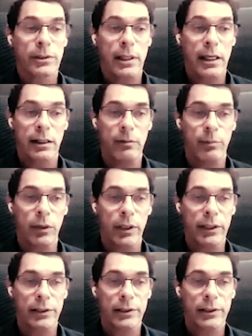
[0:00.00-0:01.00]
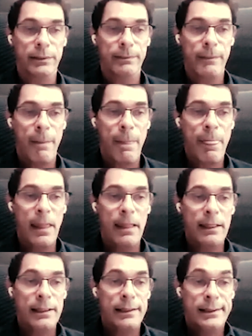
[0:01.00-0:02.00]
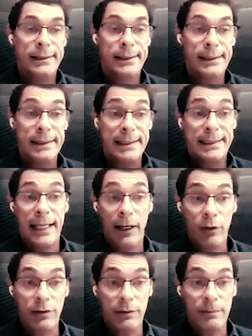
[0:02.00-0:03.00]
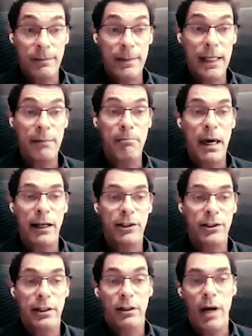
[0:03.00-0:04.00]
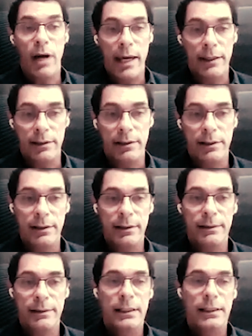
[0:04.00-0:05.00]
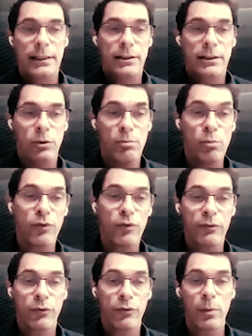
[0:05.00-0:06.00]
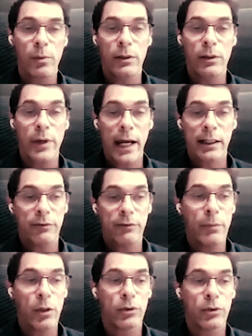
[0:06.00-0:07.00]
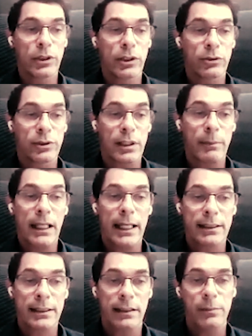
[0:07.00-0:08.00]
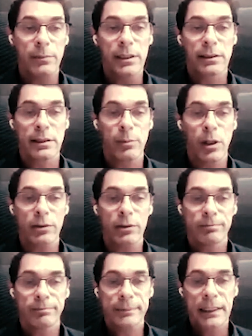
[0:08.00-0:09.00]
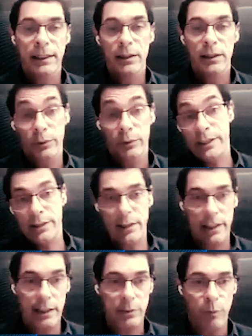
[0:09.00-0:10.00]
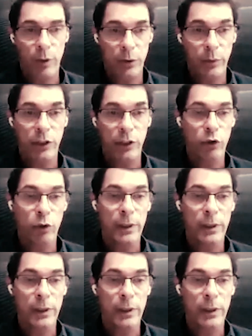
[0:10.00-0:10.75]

Second, they manage the crisis, so moving from a reactive mode to stabilizing the business model, which at this point we don't know, but could last for several months here.